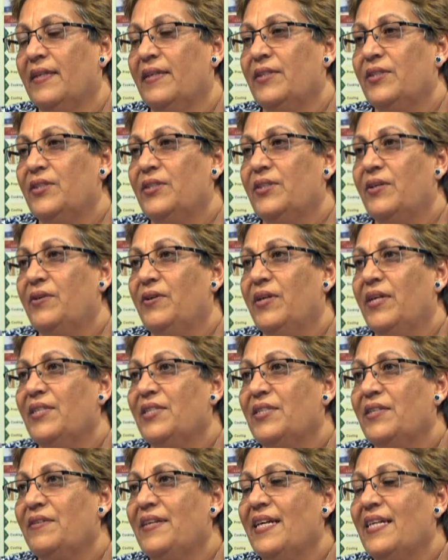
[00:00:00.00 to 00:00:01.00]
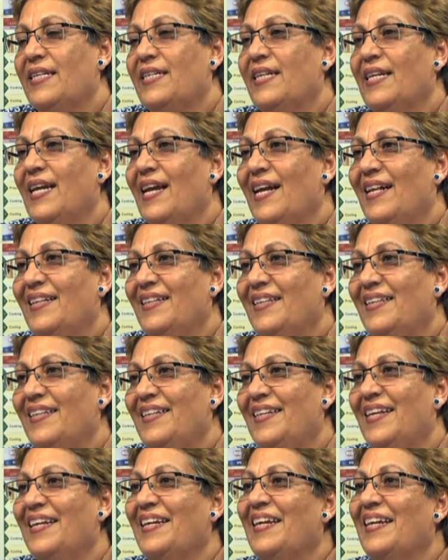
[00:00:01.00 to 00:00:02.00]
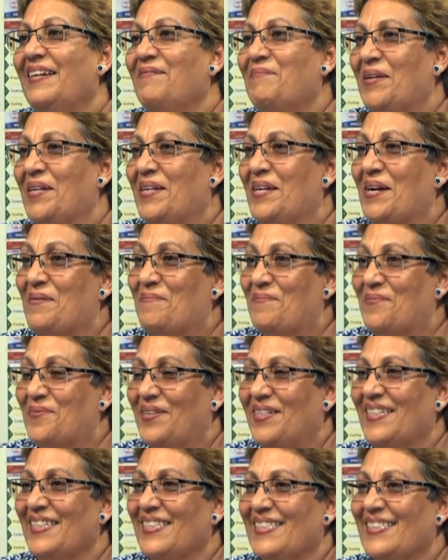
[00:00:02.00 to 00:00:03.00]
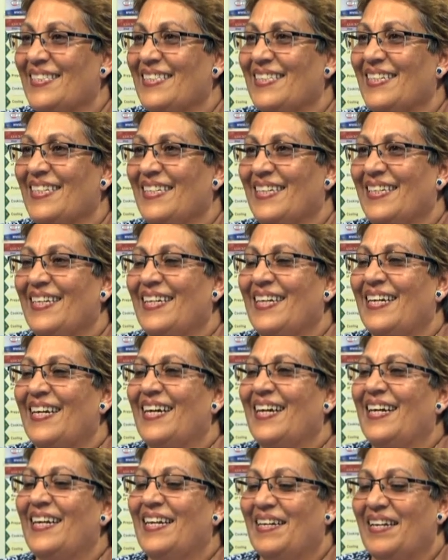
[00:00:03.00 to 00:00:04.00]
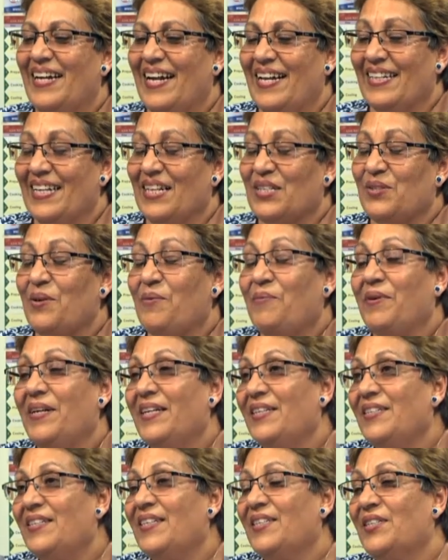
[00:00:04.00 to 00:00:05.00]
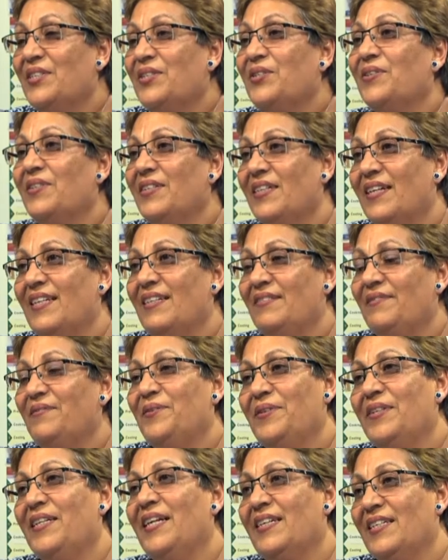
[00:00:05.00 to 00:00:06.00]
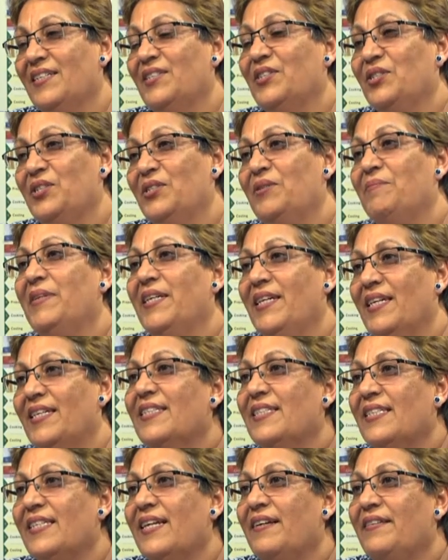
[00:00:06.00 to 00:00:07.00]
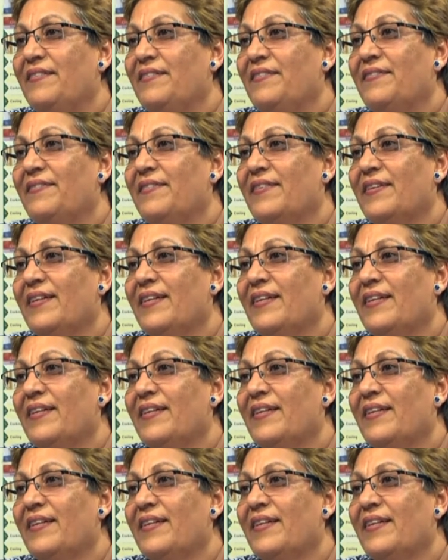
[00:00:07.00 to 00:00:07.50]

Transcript: So instead of getting healthy, they can become worse. And that's why we need to ensure that the food they're consuming is safe.